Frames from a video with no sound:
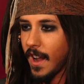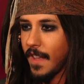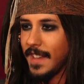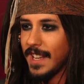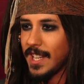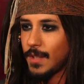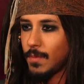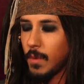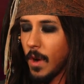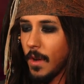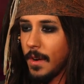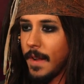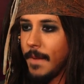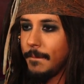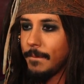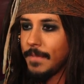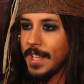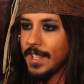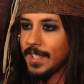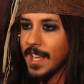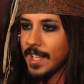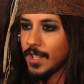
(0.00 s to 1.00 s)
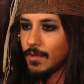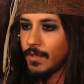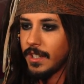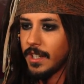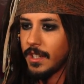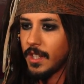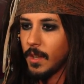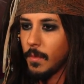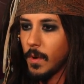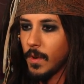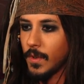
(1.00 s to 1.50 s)
this one, this gets rid of
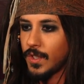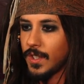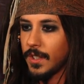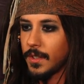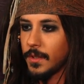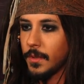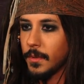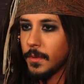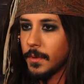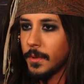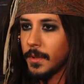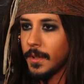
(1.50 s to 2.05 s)
the, what's it called?